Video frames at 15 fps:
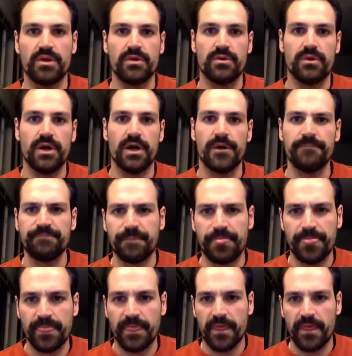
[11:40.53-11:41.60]
Well,
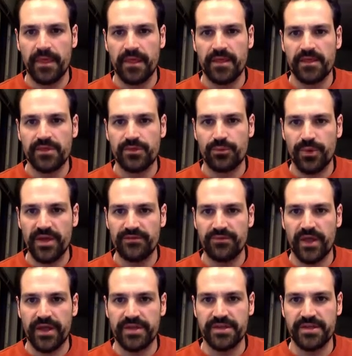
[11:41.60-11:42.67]
the
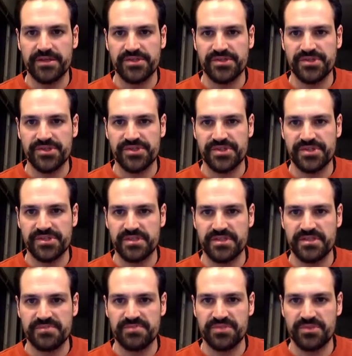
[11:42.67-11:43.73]
wavelength is just
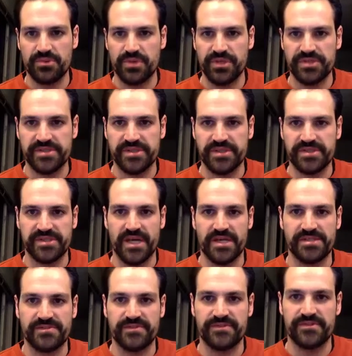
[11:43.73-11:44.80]
distance between
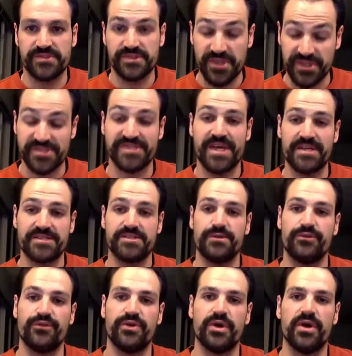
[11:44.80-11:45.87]

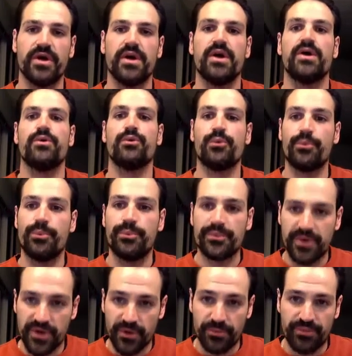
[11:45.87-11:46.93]
successive
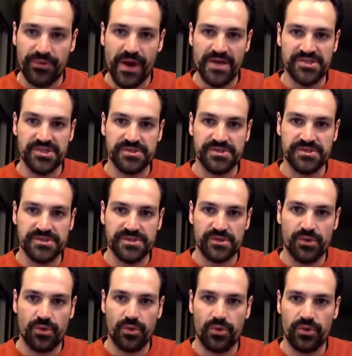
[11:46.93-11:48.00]
compressions
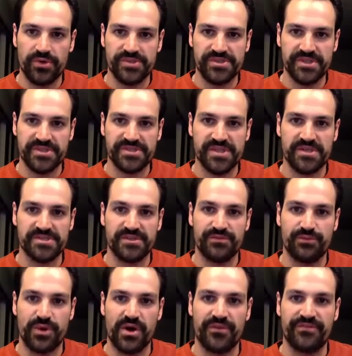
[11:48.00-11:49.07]
or successive
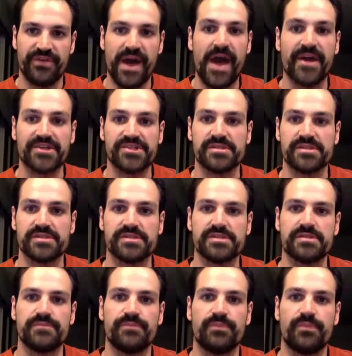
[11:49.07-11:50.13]
rarefactions.